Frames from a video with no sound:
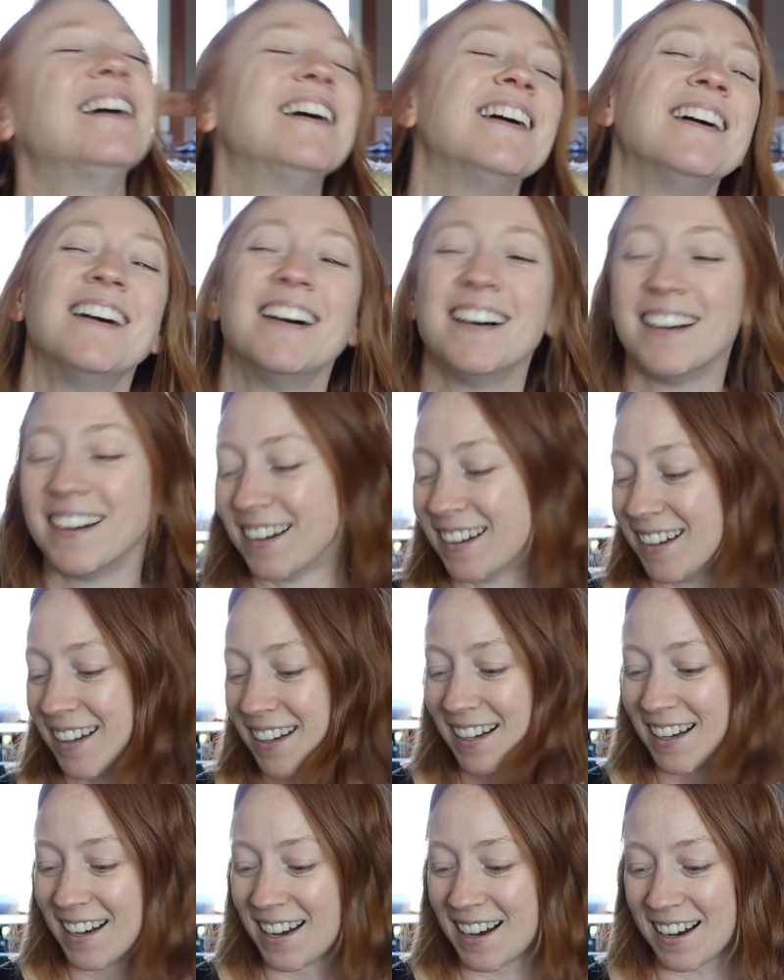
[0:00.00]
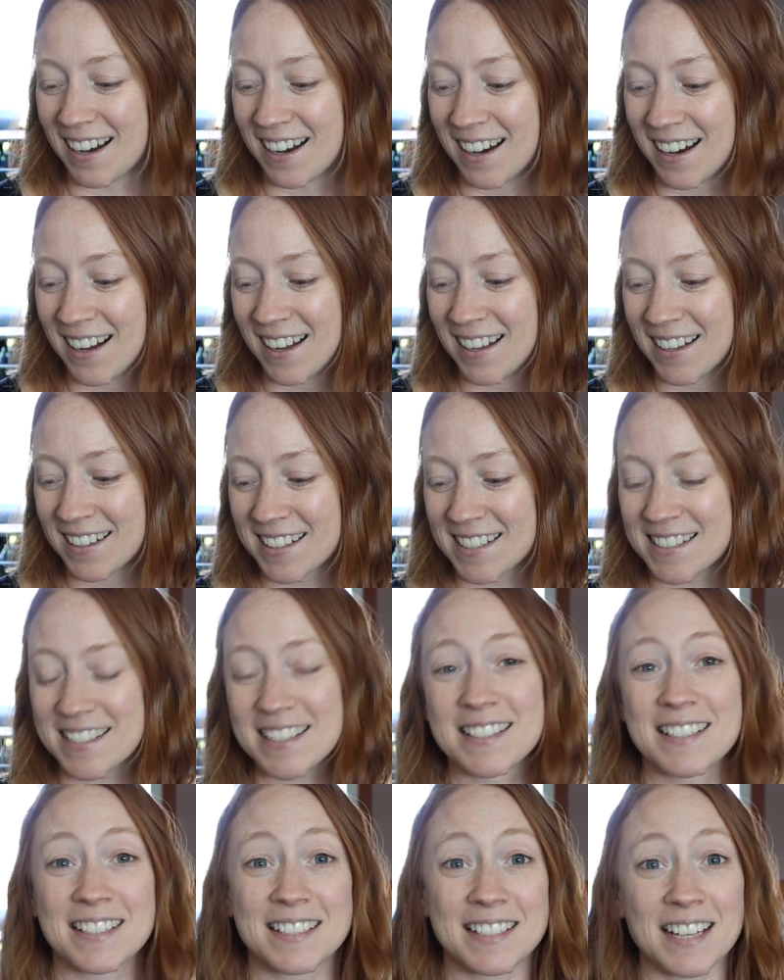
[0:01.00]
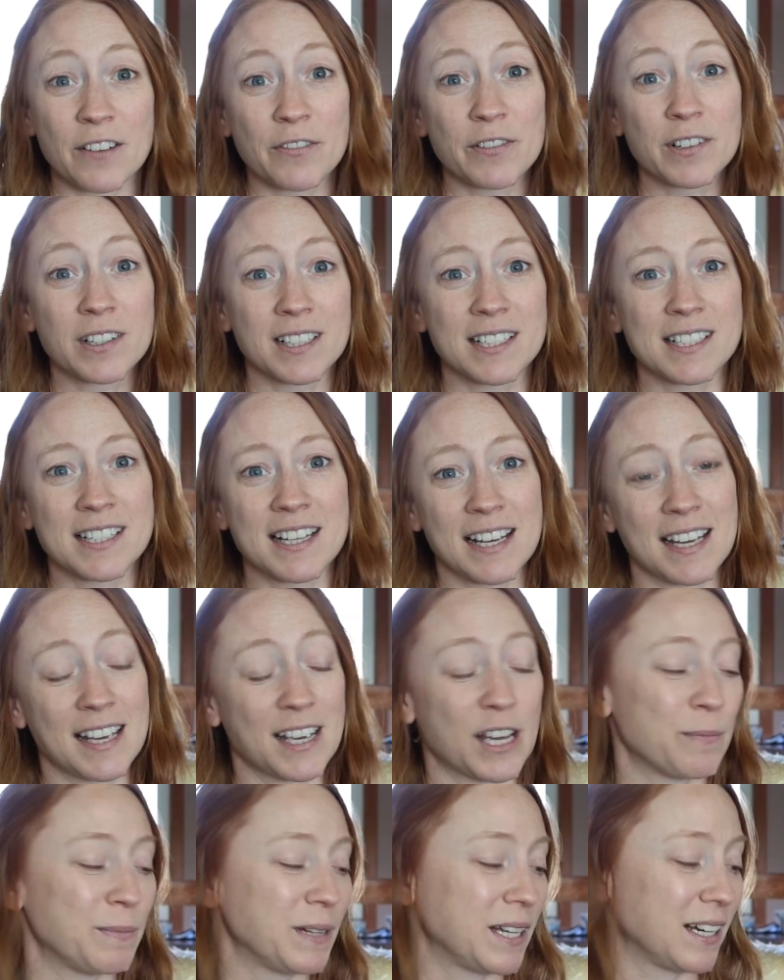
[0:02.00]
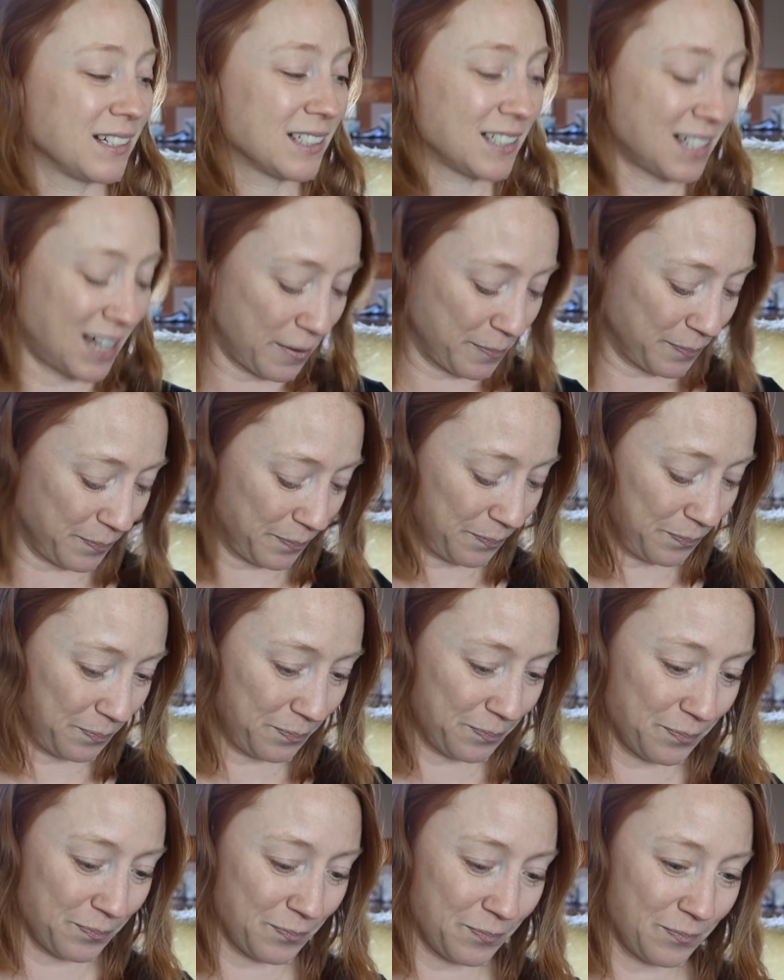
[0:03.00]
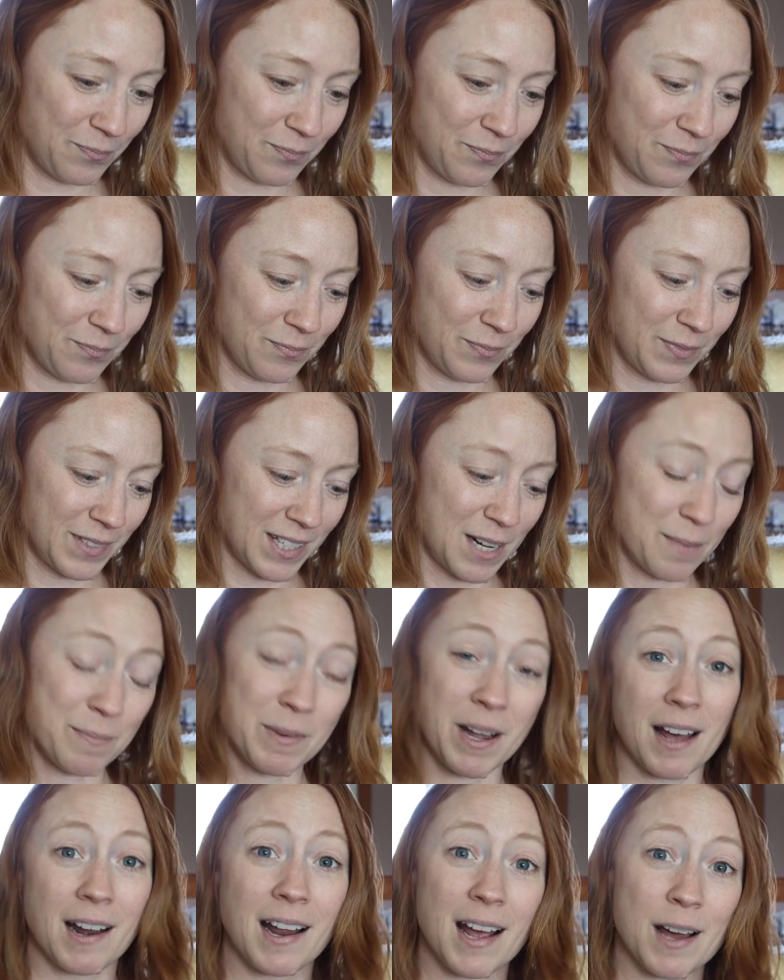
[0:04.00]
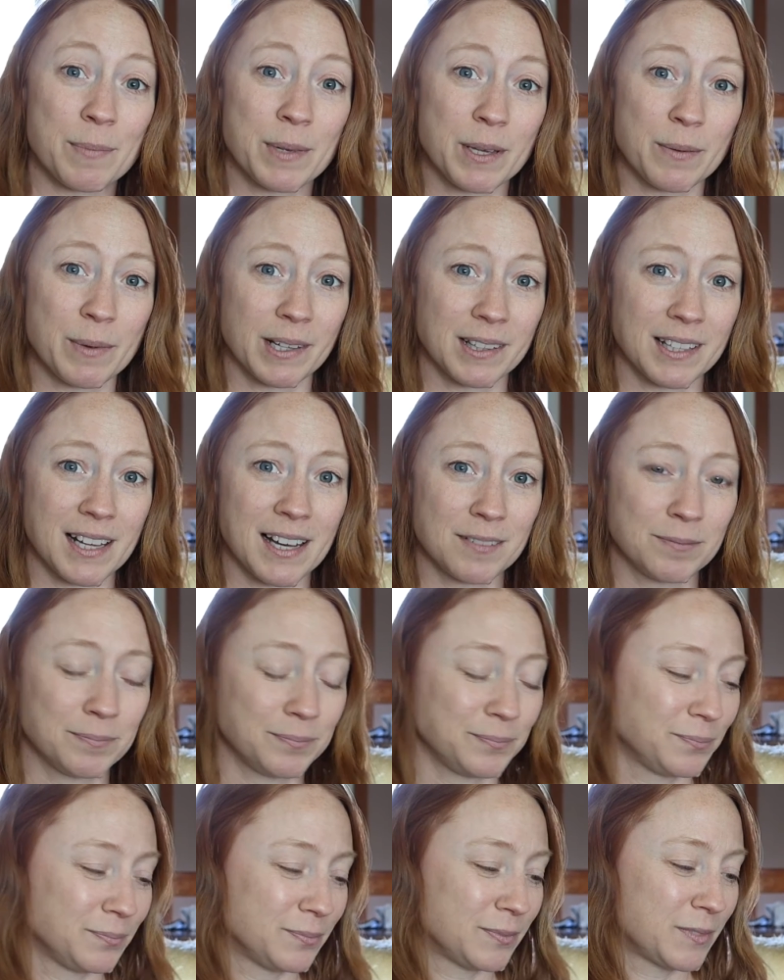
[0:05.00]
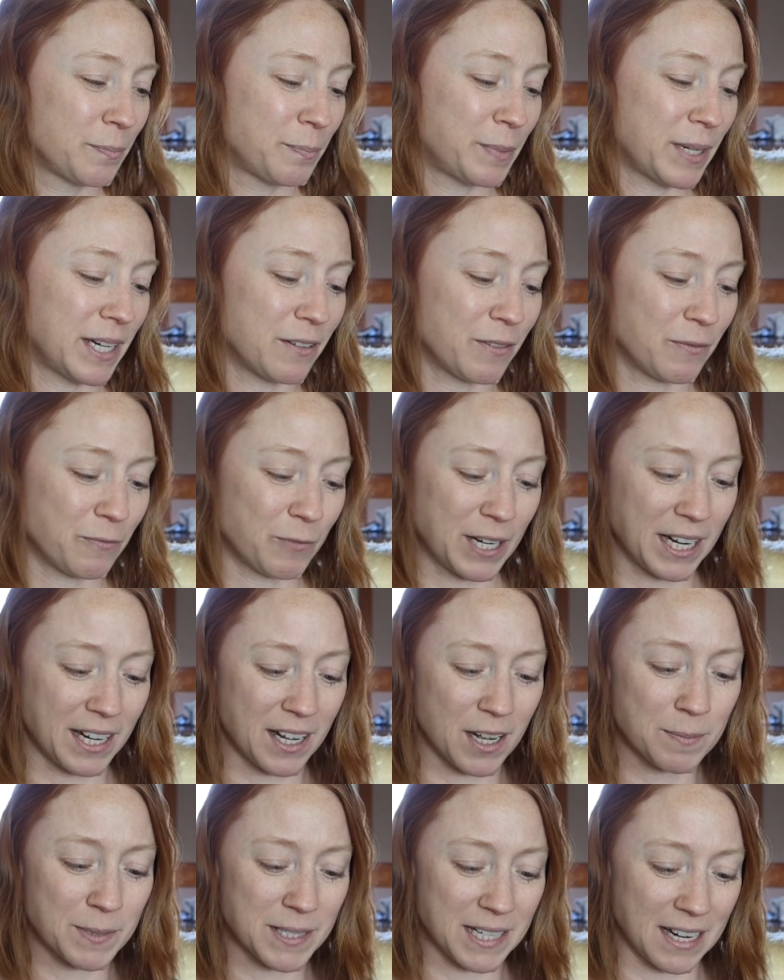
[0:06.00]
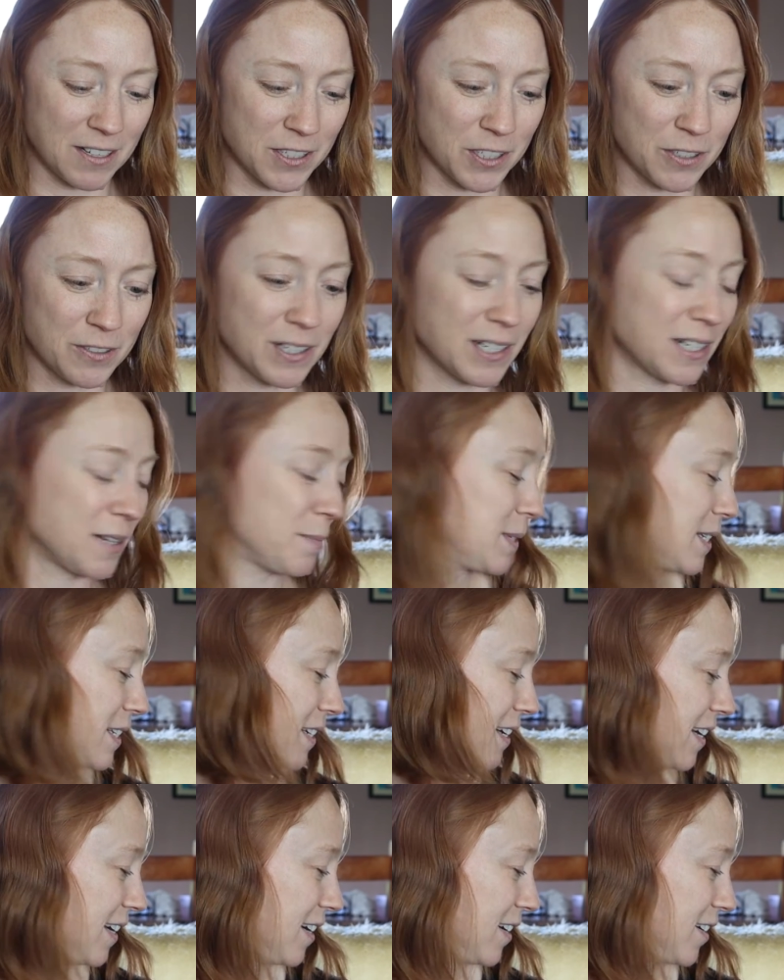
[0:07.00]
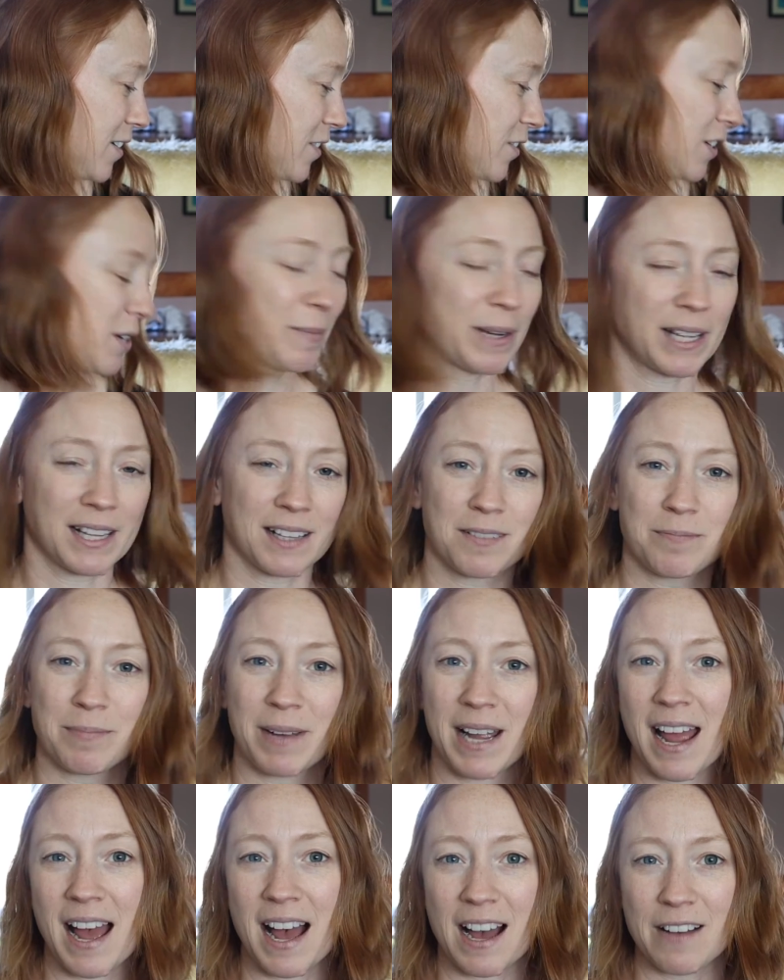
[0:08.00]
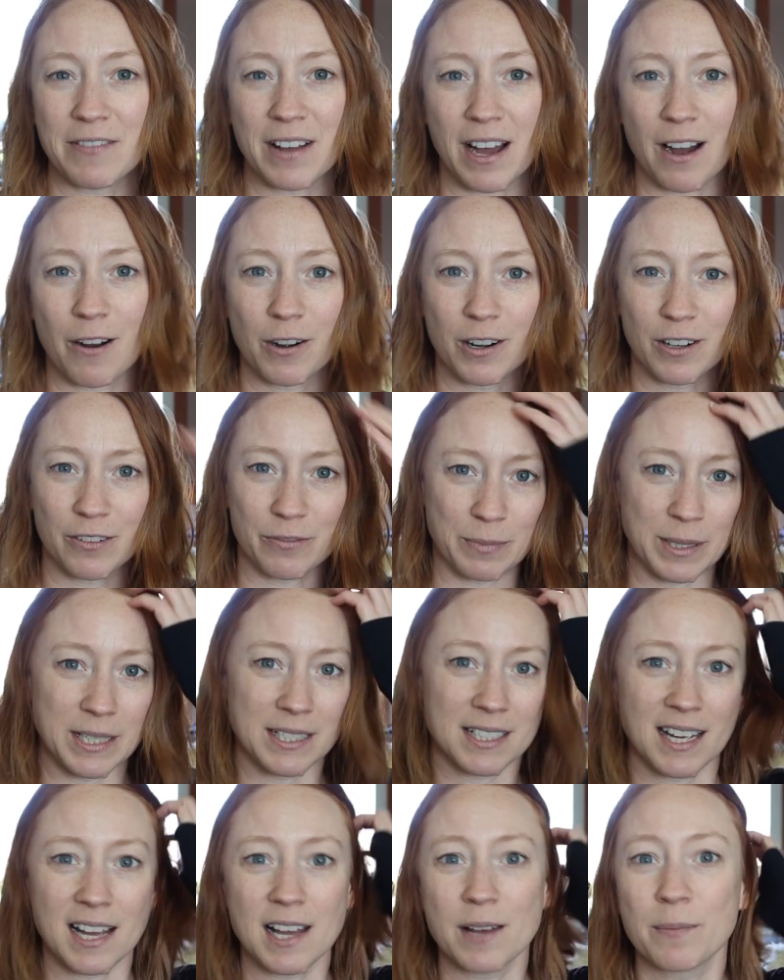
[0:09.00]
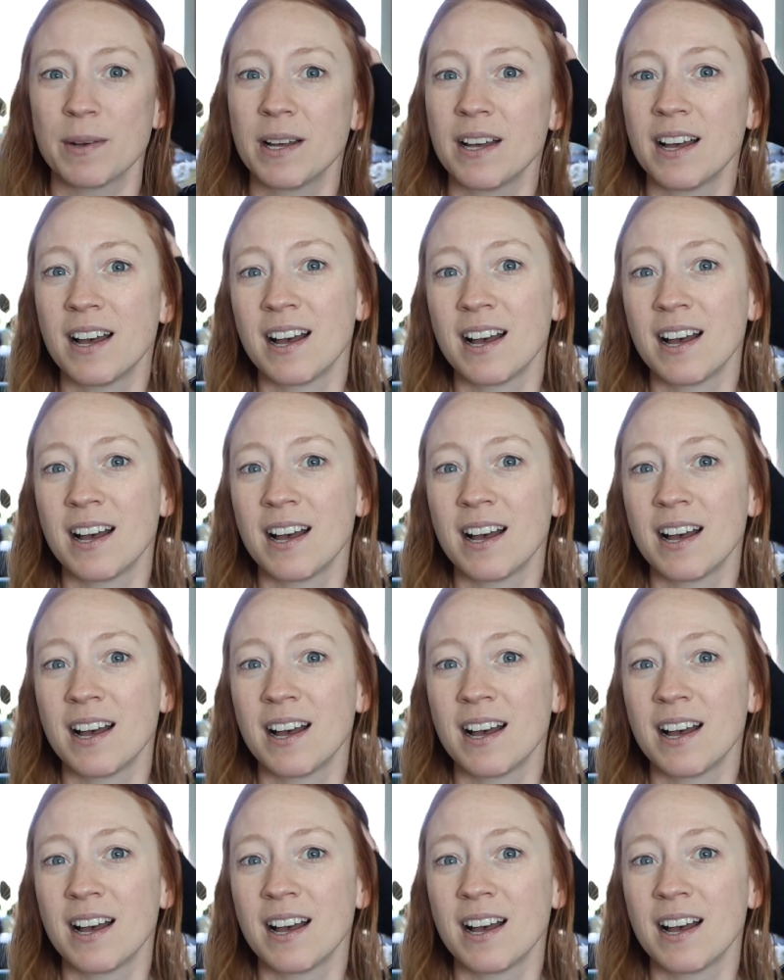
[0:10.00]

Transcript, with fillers: hobby. This is definitely taking up knitting time. And I'm not happy about that. But when it comes down to it, and I'm sitting here during my half hour of me time,